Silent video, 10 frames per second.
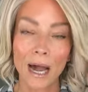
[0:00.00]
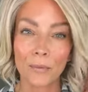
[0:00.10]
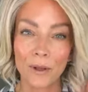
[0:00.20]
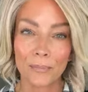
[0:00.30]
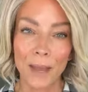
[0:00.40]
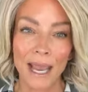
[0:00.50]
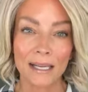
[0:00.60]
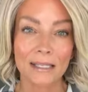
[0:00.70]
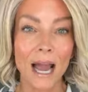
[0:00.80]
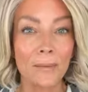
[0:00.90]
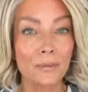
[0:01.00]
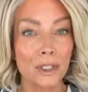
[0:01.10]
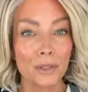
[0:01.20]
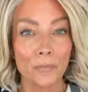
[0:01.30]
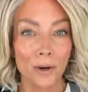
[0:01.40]
uh, with bangs. I'm
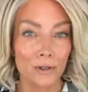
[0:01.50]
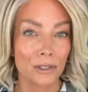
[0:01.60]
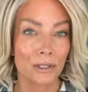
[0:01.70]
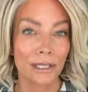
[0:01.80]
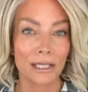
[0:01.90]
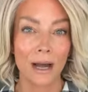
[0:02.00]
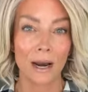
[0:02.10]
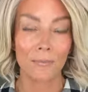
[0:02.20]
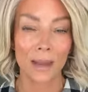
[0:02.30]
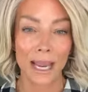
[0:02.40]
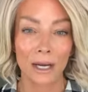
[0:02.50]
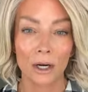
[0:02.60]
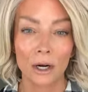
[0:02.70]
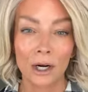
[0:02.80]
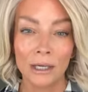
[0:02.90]
just personally not a bang
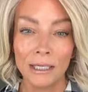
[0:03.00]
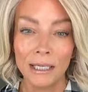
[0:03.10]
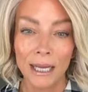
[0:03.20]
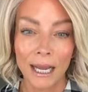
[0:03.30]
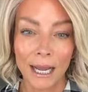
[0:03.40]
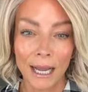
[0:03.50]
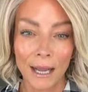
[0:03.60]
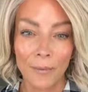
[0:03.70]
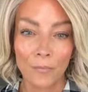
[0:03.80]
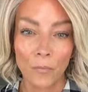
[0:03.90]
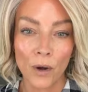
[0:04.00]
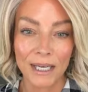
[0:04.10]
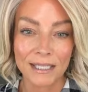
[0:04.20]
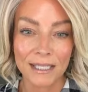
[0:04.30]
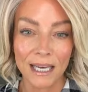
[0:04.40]
girl. Um,
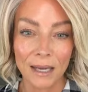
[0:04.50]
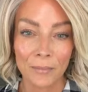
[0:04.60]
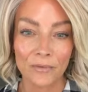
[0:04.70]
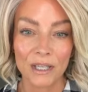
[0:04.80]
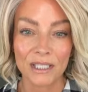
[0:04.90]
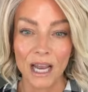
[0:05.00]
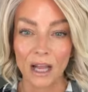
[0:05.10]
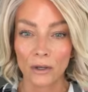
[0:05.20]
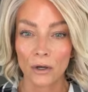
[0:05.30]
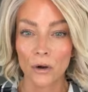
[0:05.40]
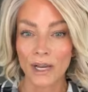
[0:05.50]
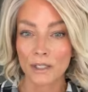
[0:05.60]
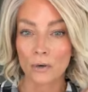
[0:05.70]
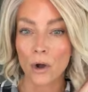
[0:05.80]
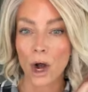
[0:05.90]
what is the name of this color? Okay,
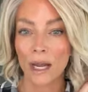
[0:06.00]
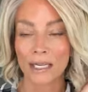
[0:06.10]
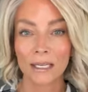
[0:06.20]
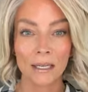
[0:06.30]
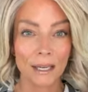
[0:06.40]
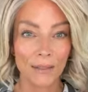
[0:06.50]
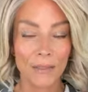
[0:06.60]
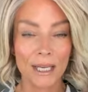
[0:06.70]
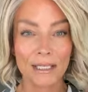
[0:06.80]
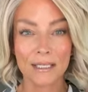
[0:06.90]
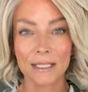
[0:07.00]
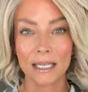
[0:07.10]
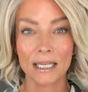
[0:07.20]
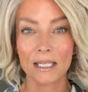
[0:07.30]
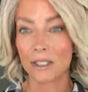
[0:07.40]
so Connie, this
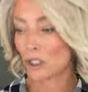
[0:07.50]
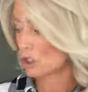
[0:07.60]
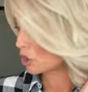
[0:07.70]
is